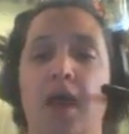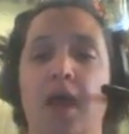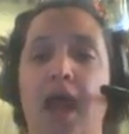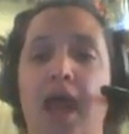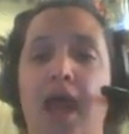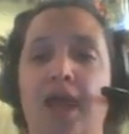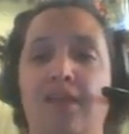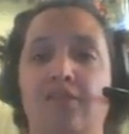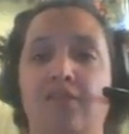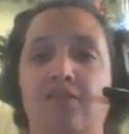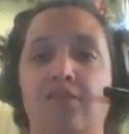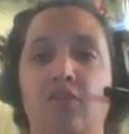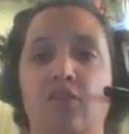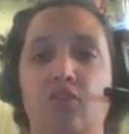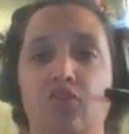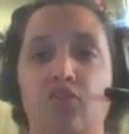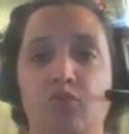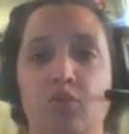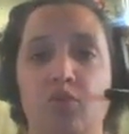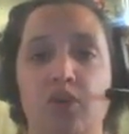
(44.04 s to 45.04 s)
As
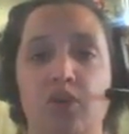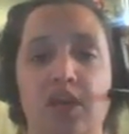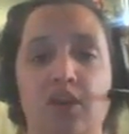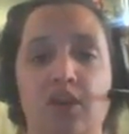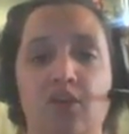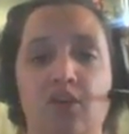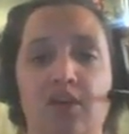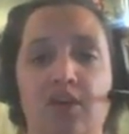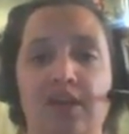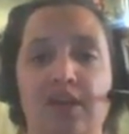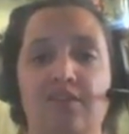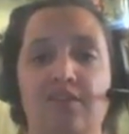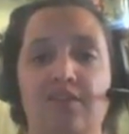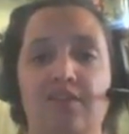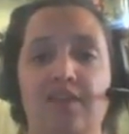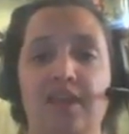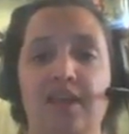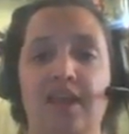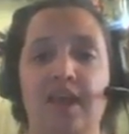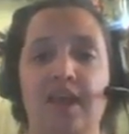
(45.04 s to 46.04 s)
usual, here is
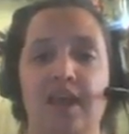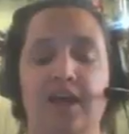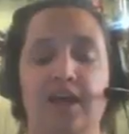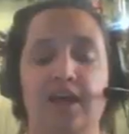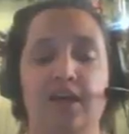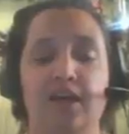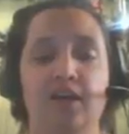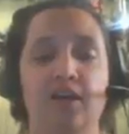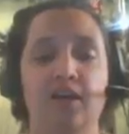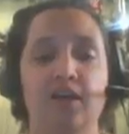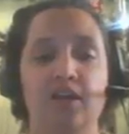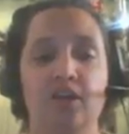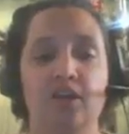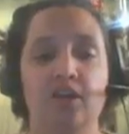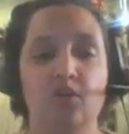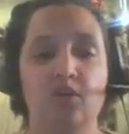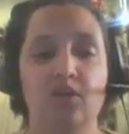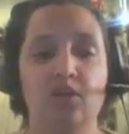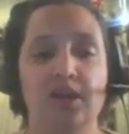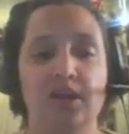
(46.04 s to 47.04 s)
the
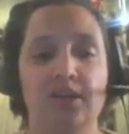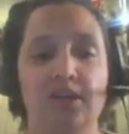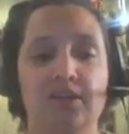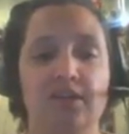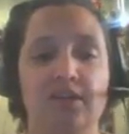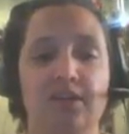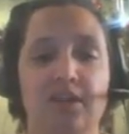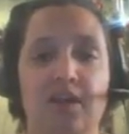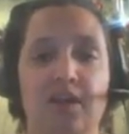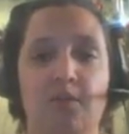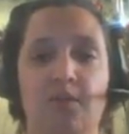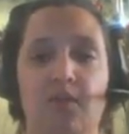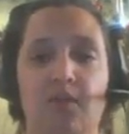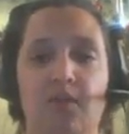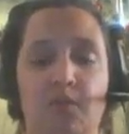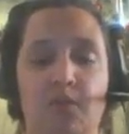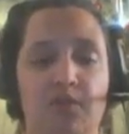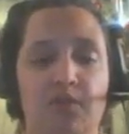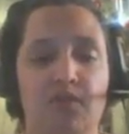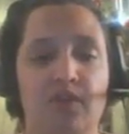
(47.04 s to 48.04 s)
unit that
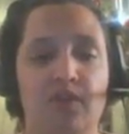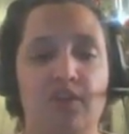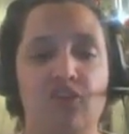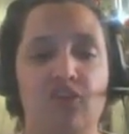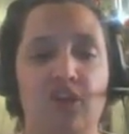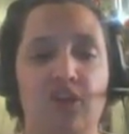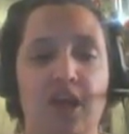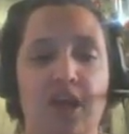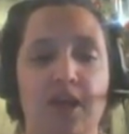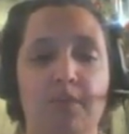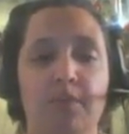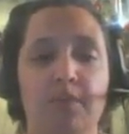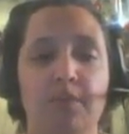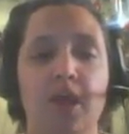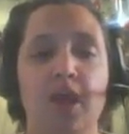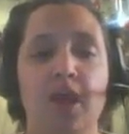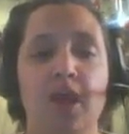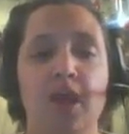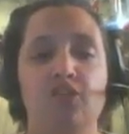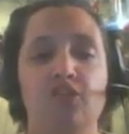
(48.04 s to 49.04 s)
we're finishing up.
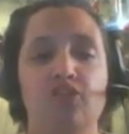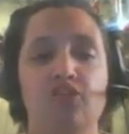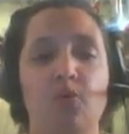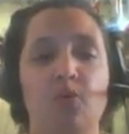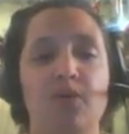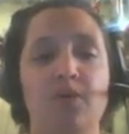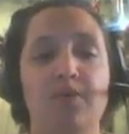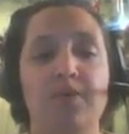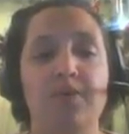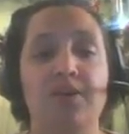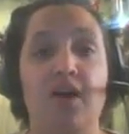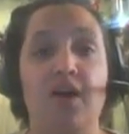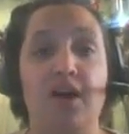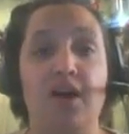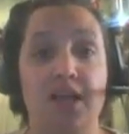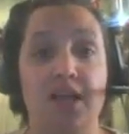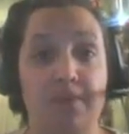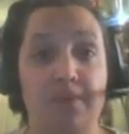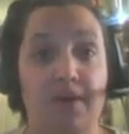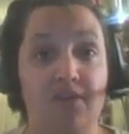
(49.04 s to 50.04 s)
So we've been
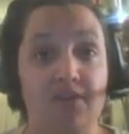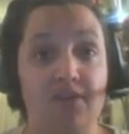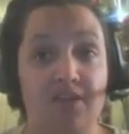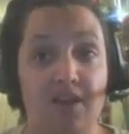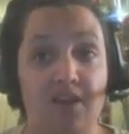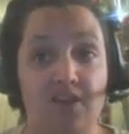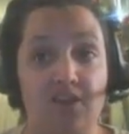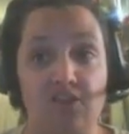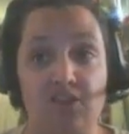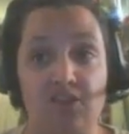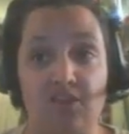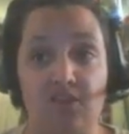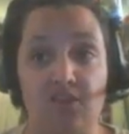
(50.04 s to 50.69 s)
talking about the stages of